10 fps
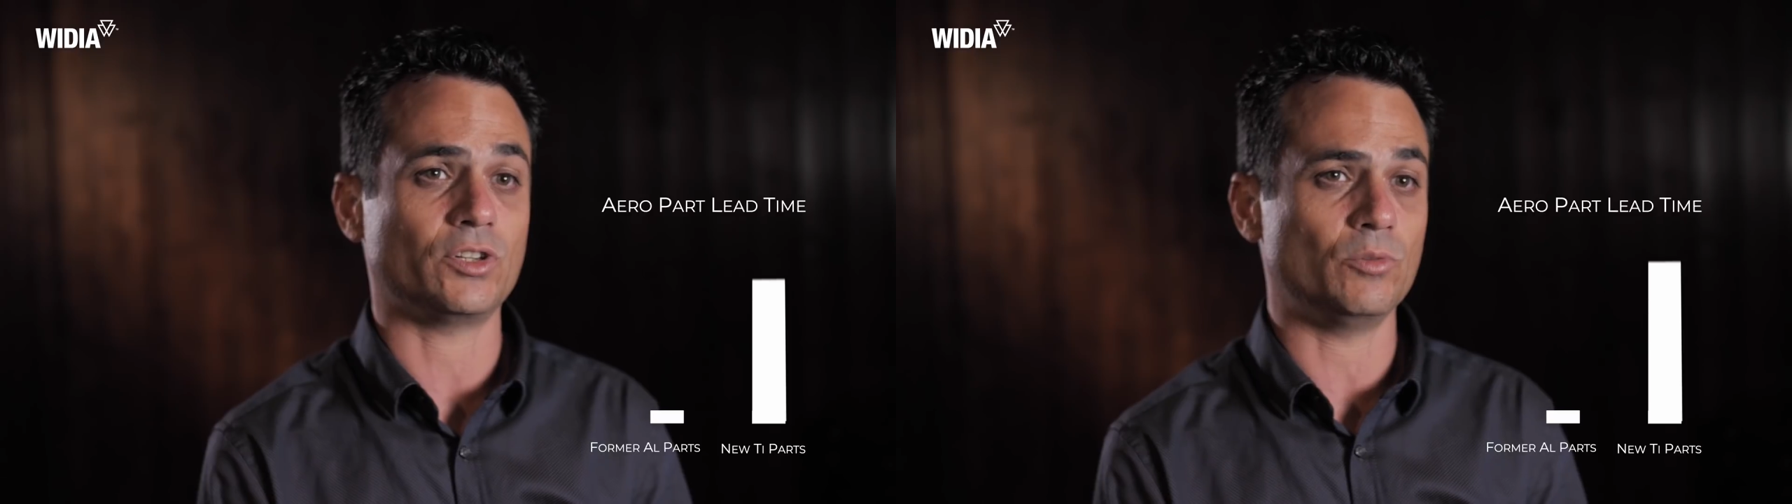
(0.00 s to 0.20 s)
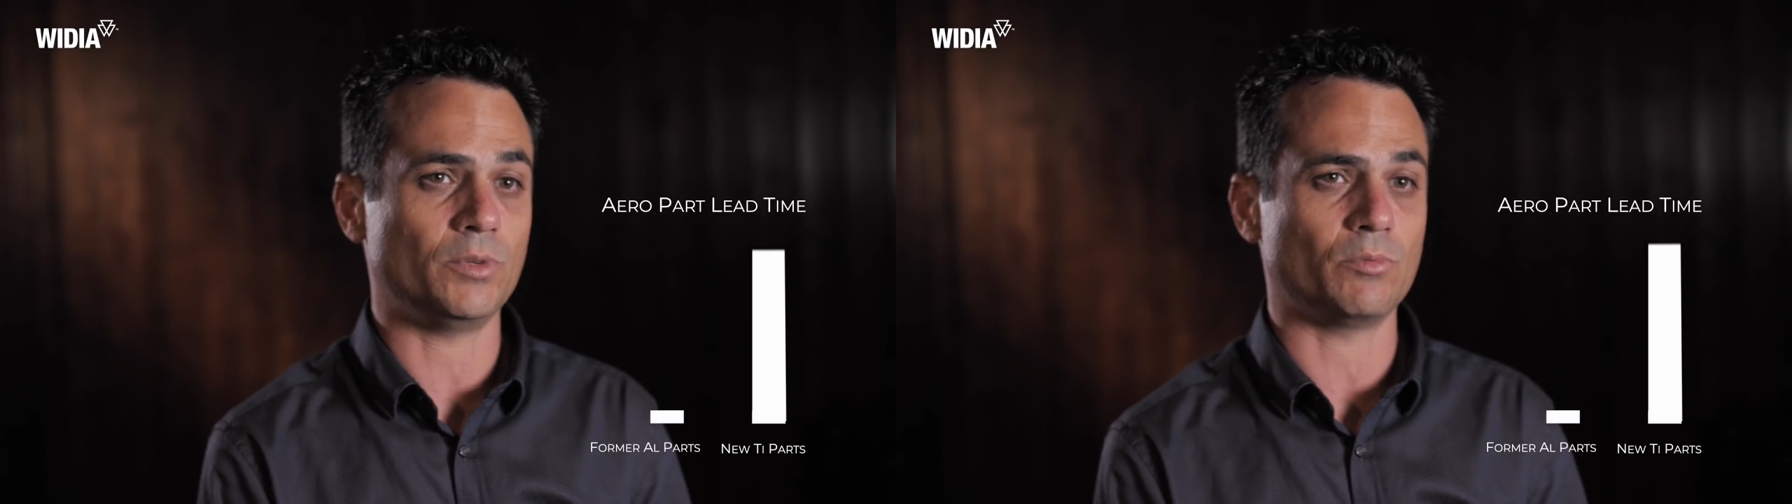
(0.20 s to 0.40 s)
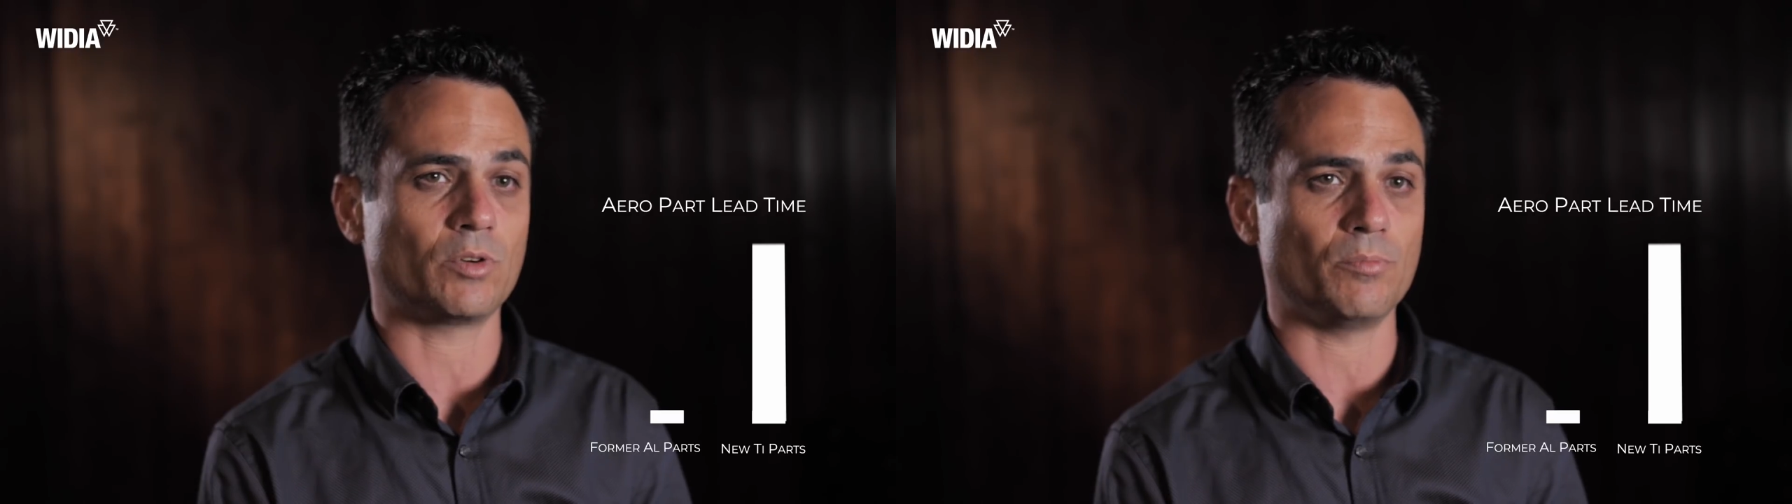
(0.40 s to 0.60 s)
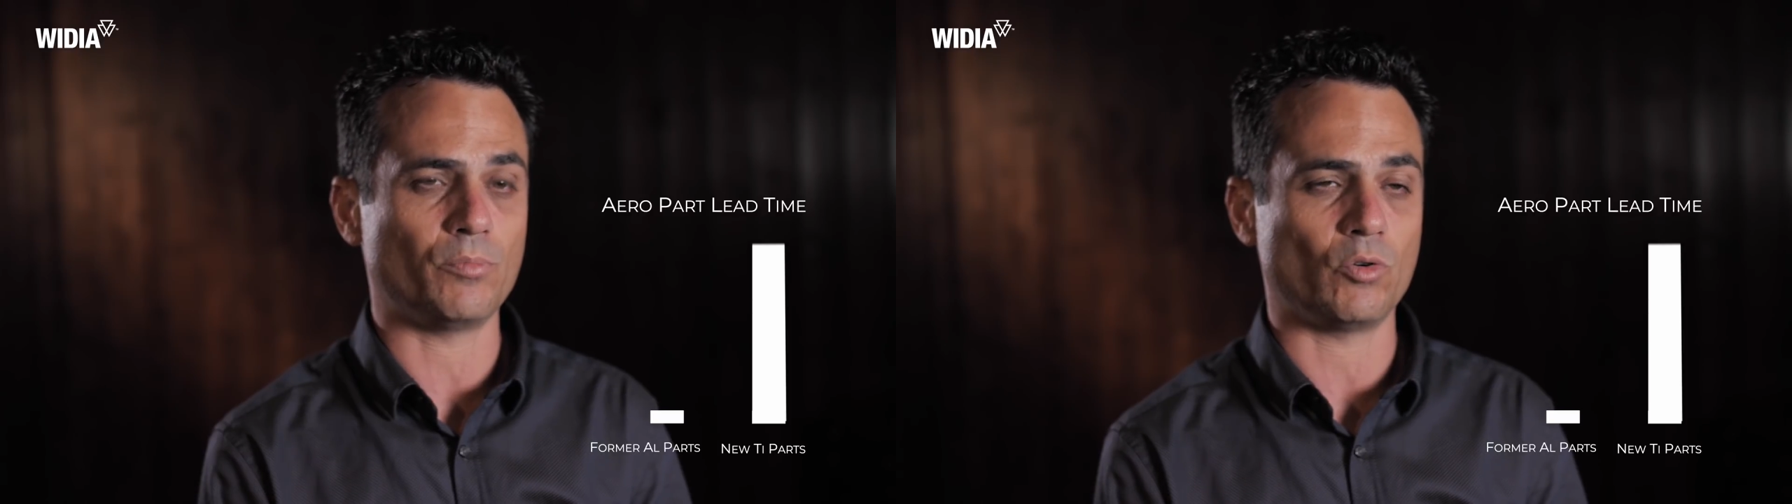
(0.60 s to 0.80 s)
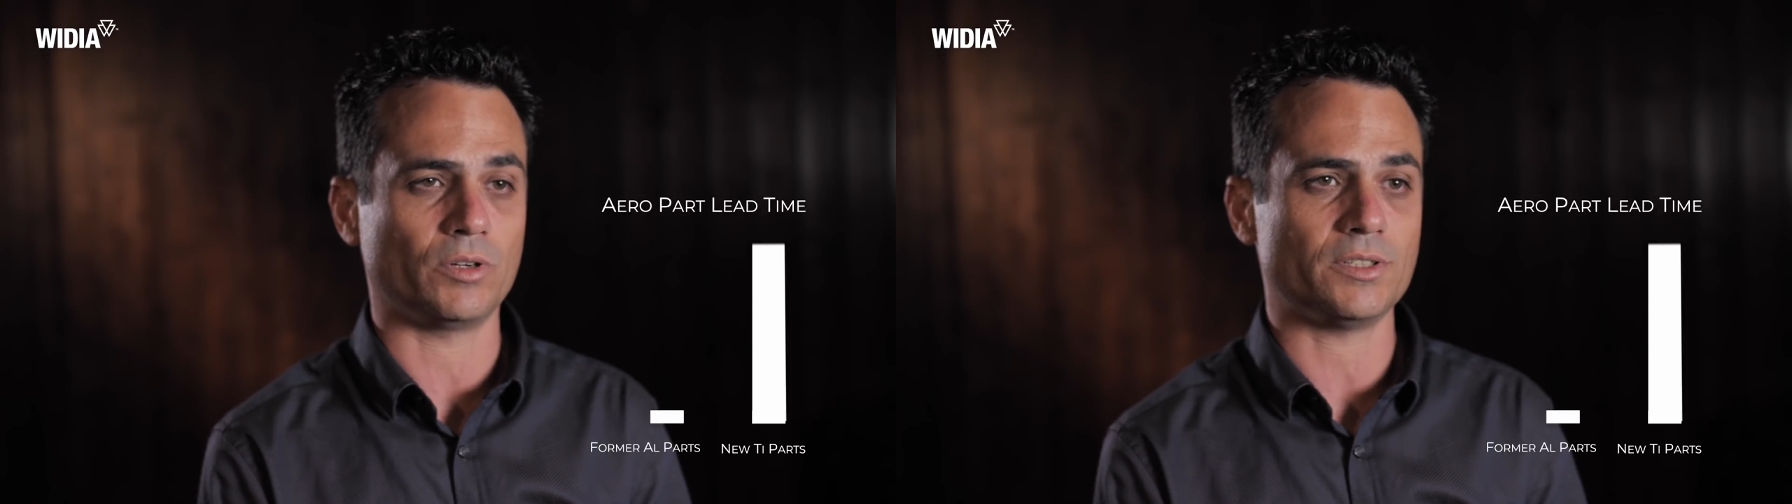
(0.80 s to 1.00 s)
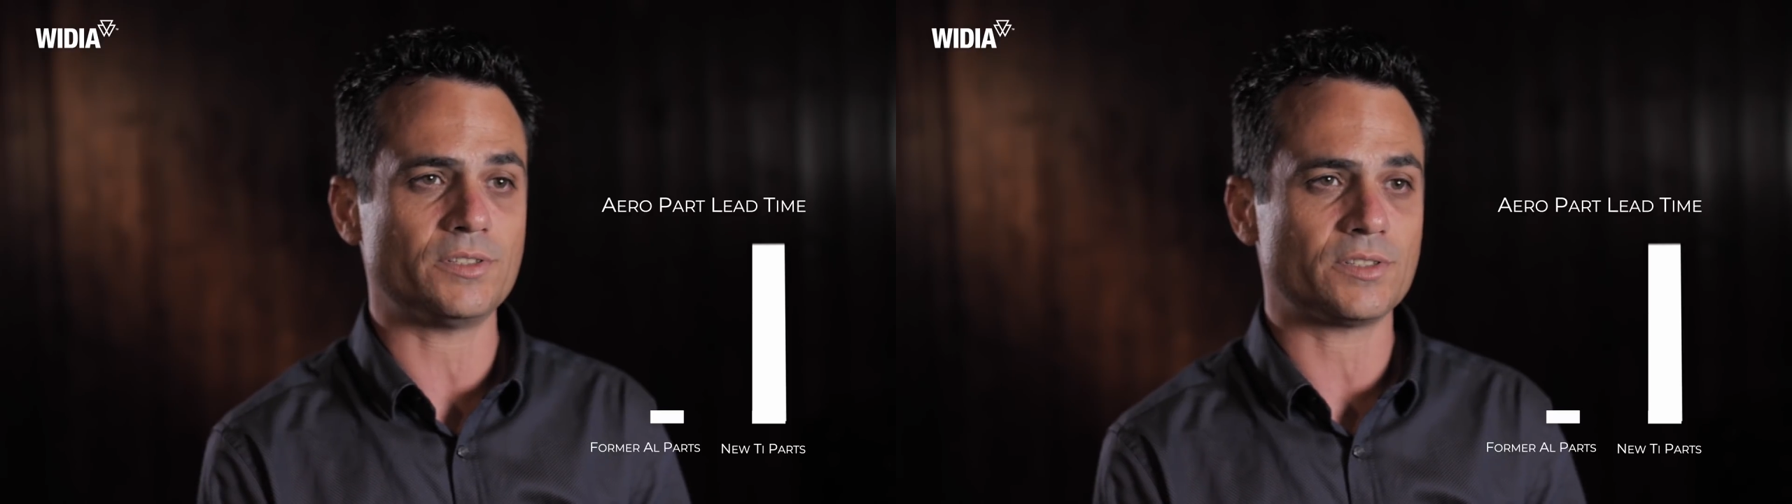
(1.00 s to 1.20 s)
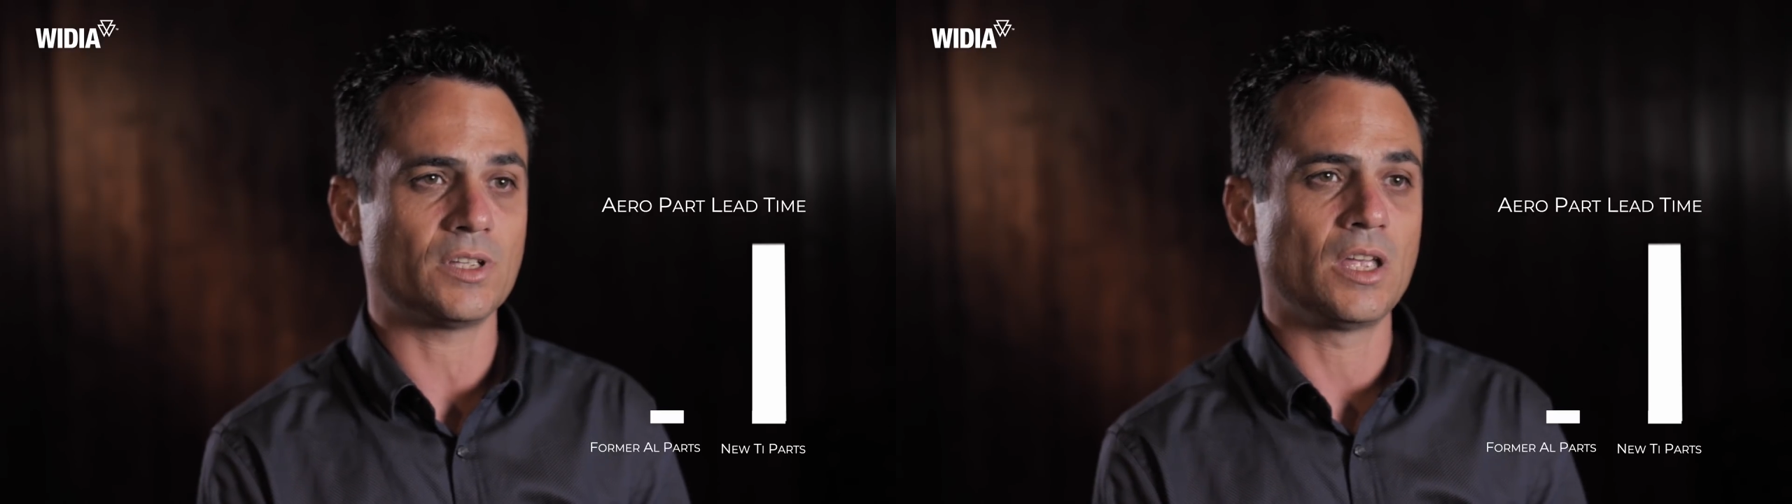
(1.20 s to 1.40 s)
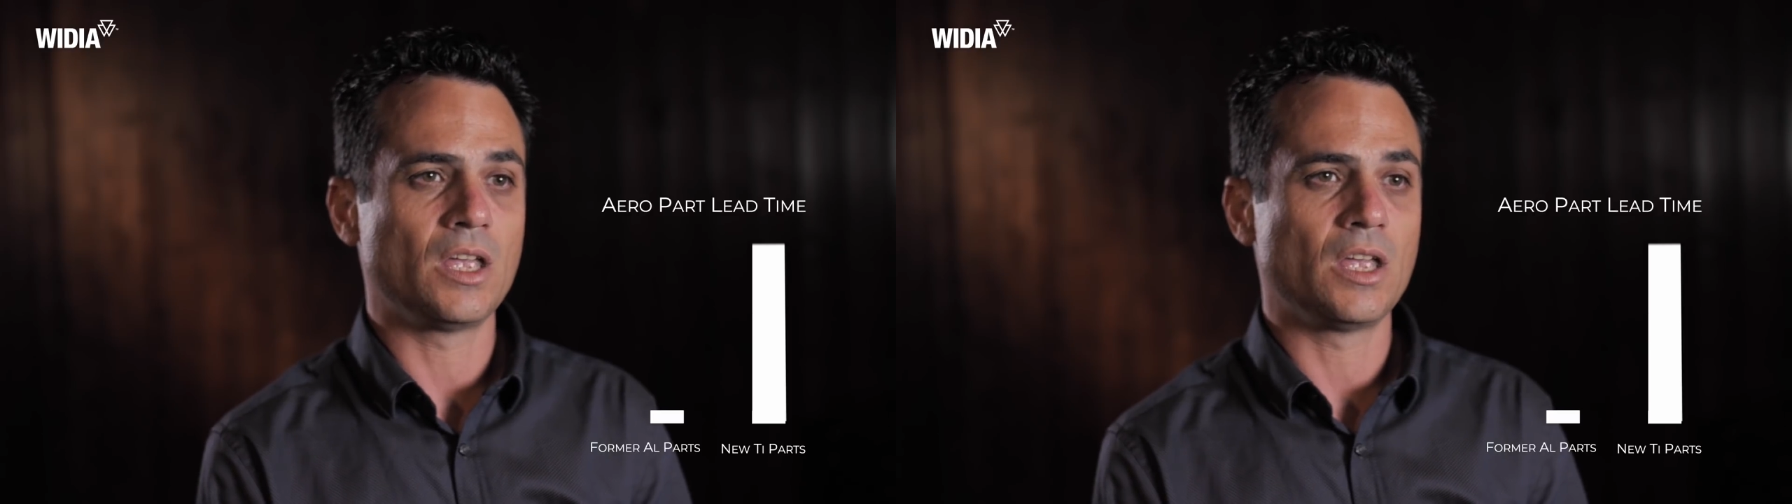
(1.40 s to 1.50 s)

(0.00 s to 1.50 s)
aluminum components.